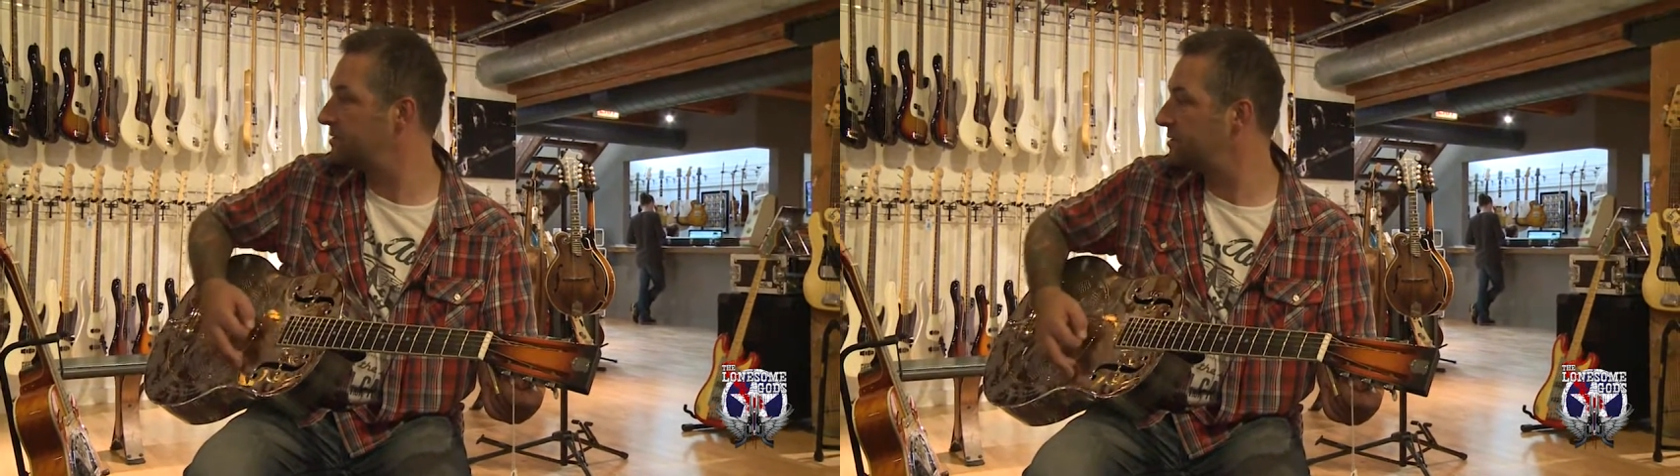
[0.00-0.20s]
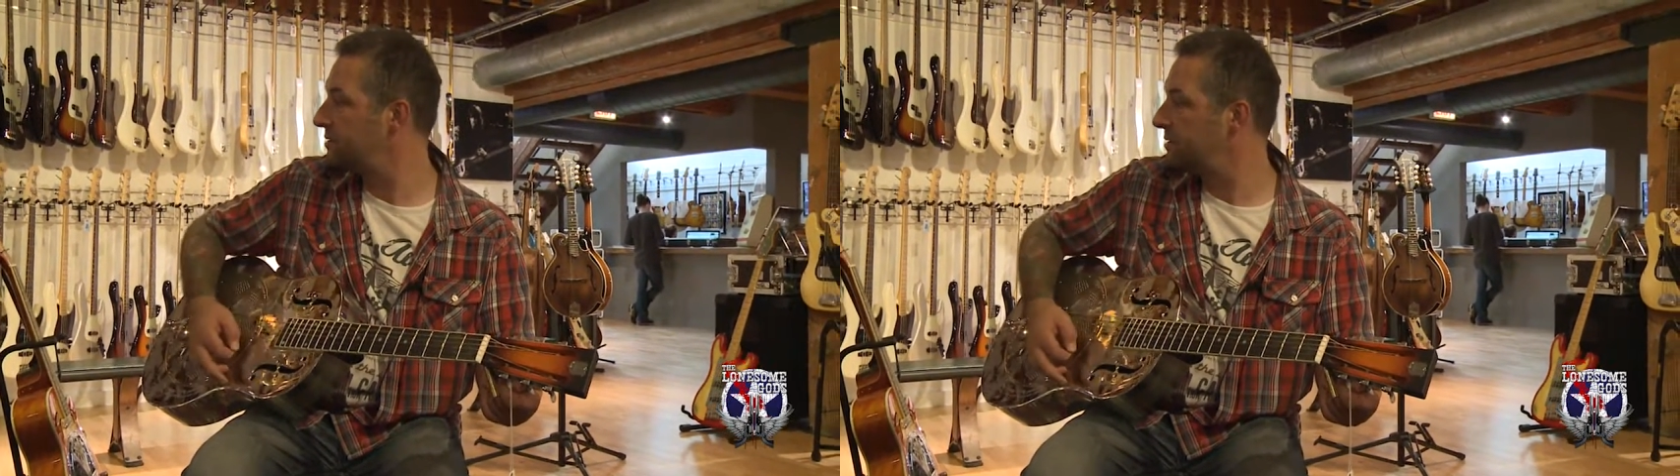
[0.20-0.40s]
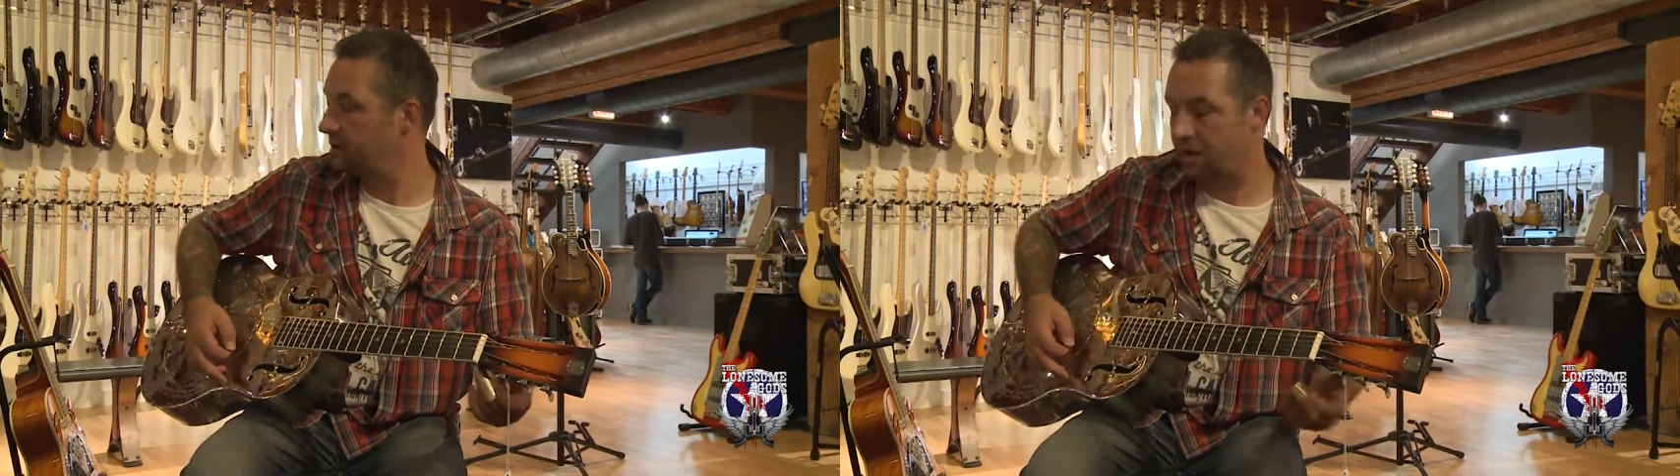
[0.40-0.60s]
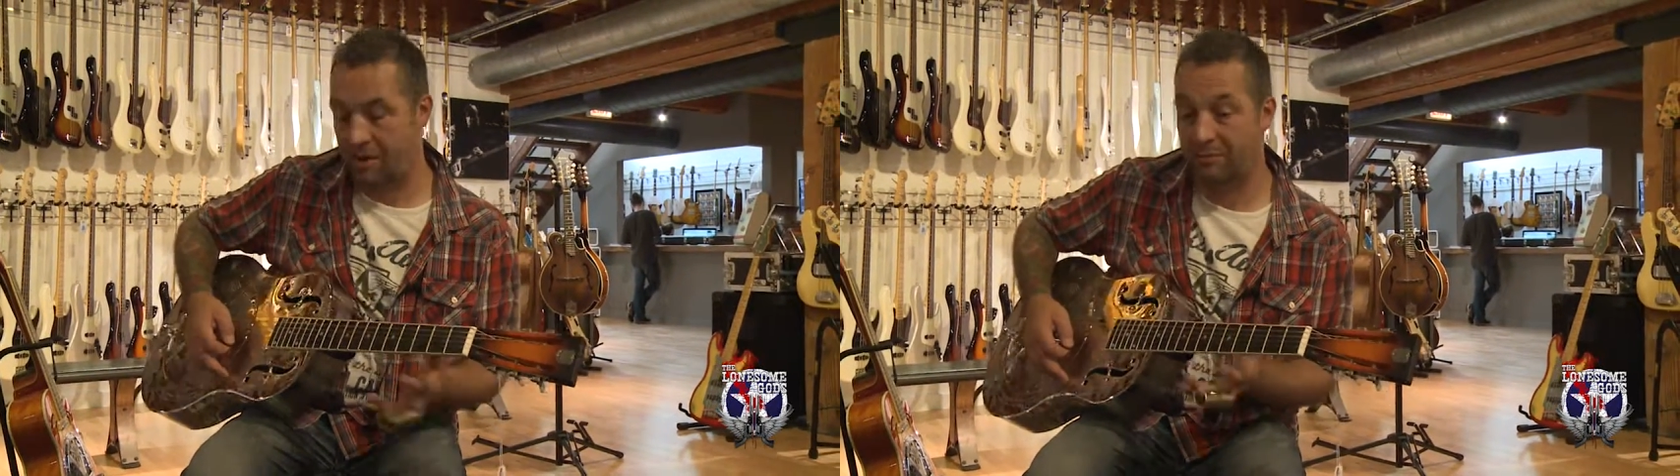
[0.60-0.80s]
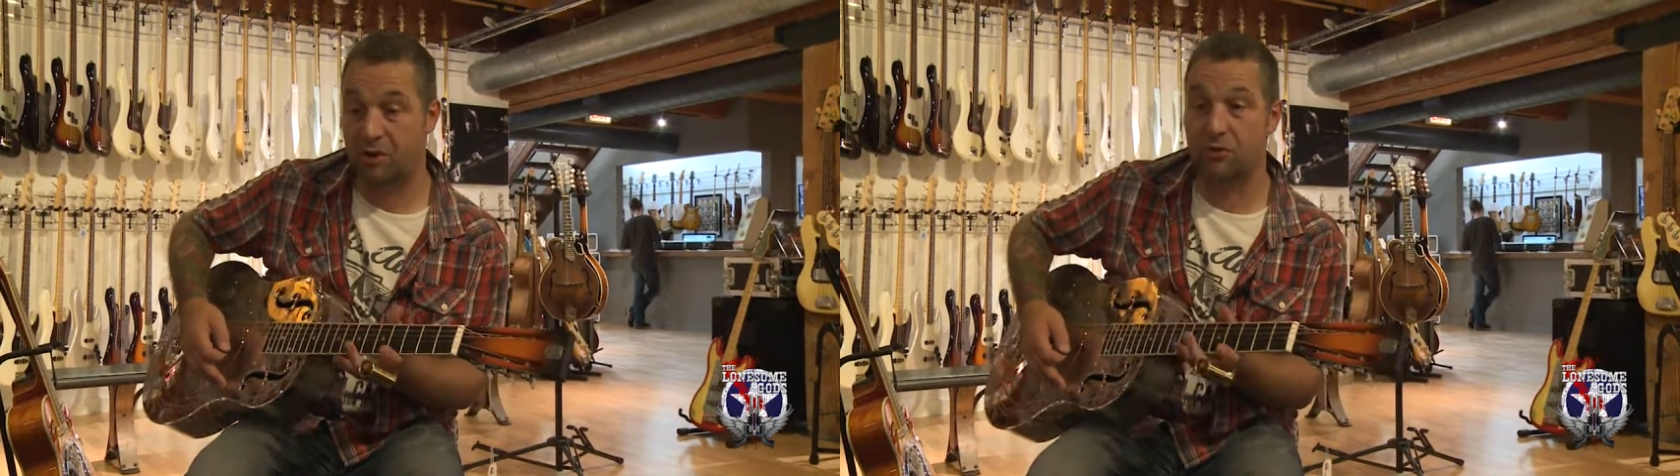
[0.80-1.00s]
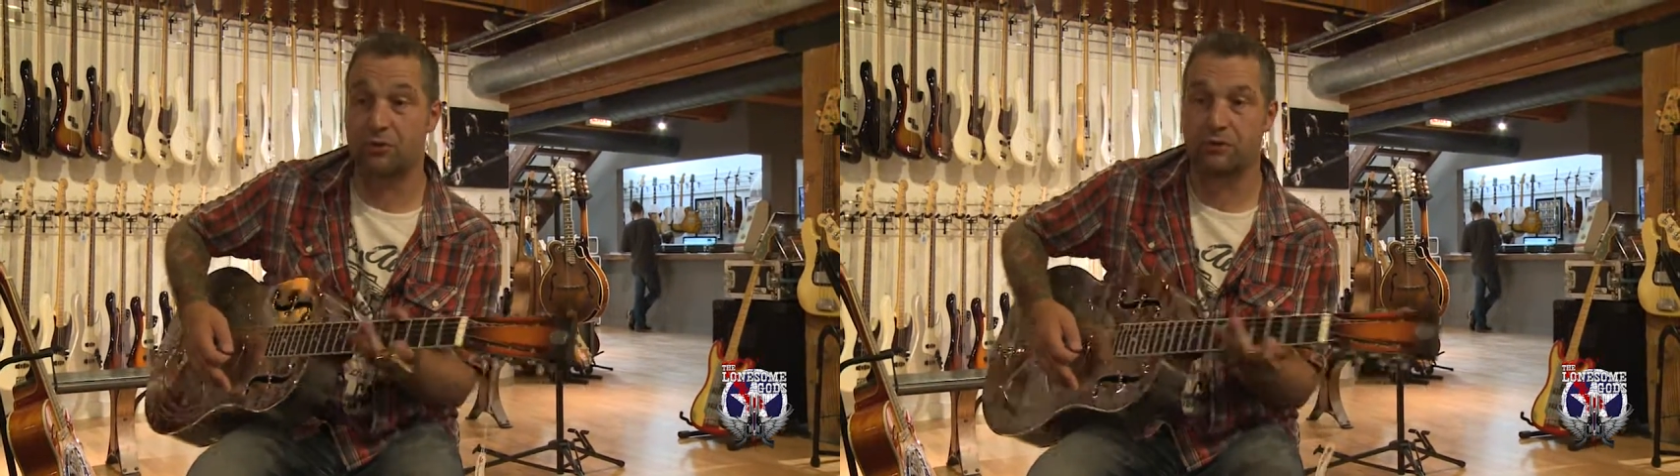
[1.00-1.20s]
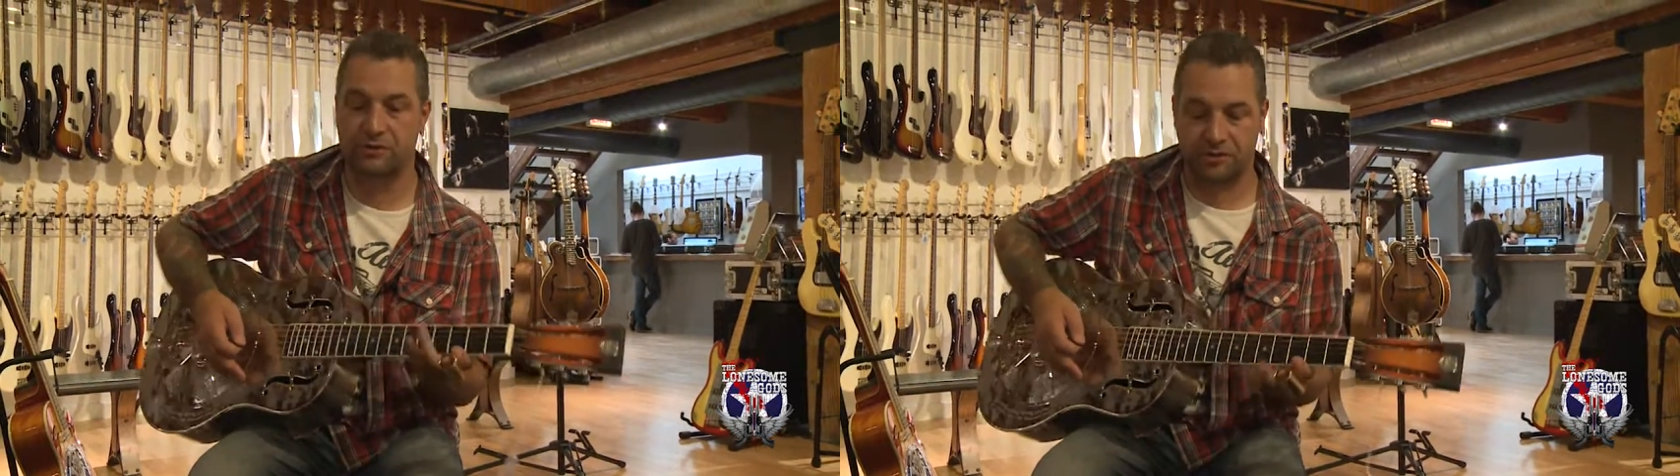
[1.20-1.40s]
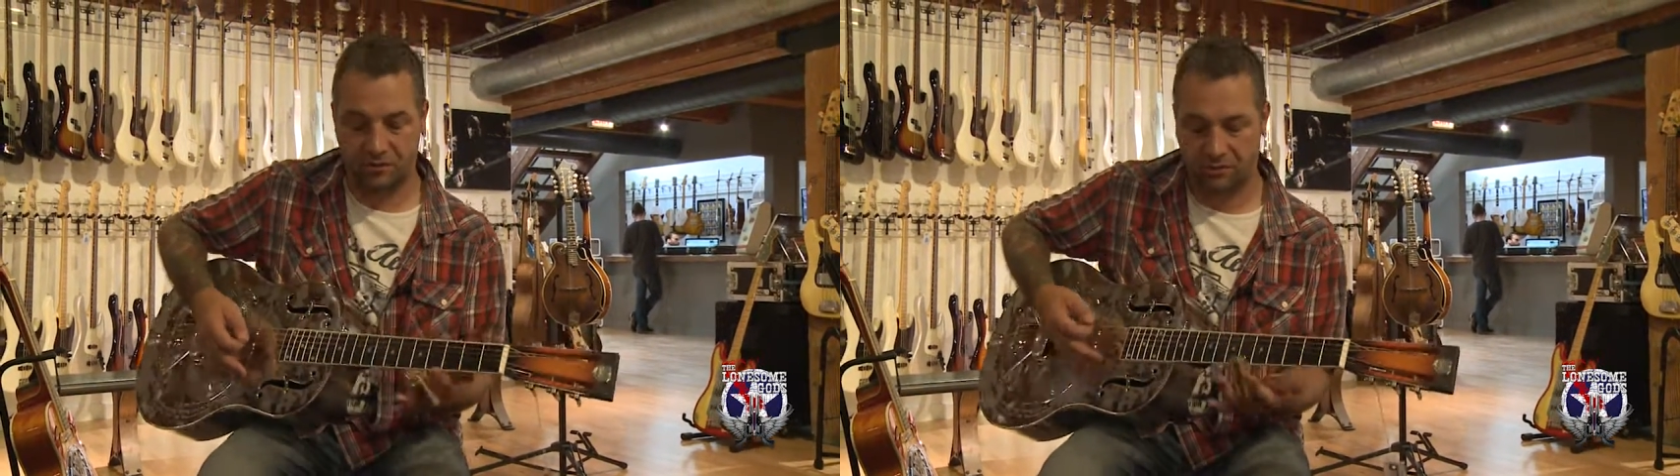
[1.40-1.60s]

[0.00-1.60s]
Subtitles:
and blues.